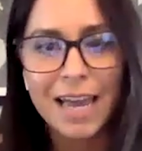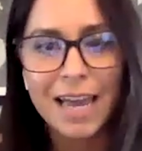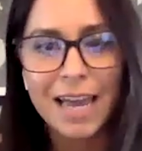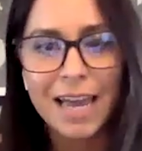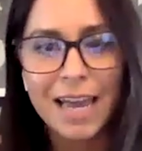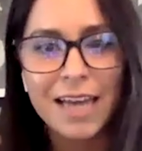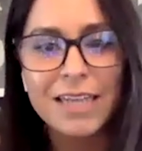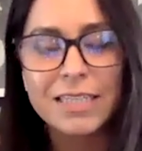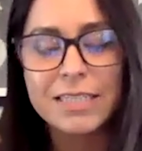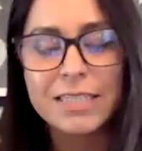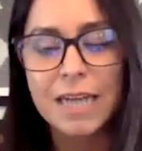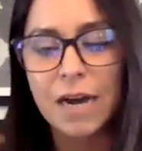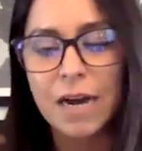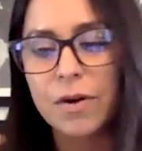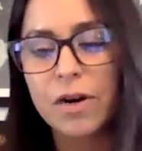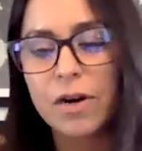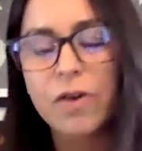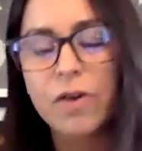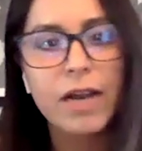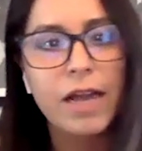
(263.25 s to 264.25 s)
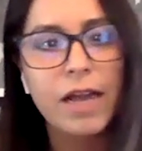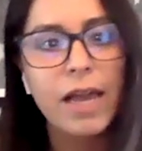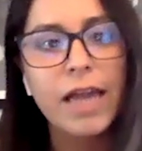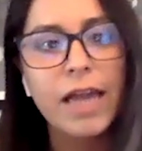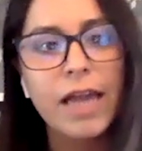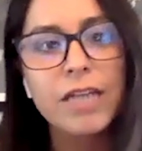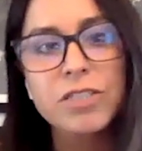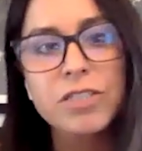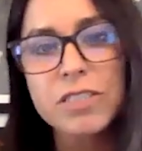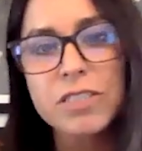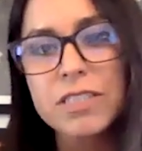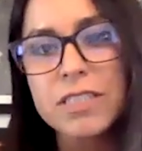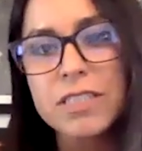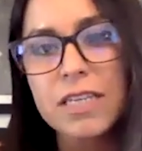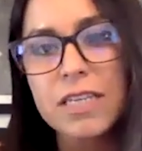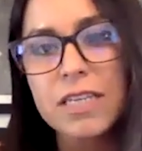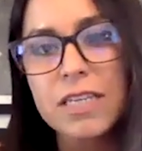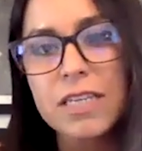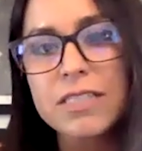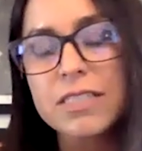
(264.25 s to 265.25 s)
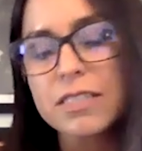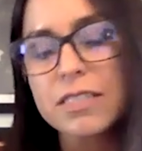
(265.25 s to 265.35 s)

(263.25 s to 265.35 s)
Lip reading: and our accrediting agencies.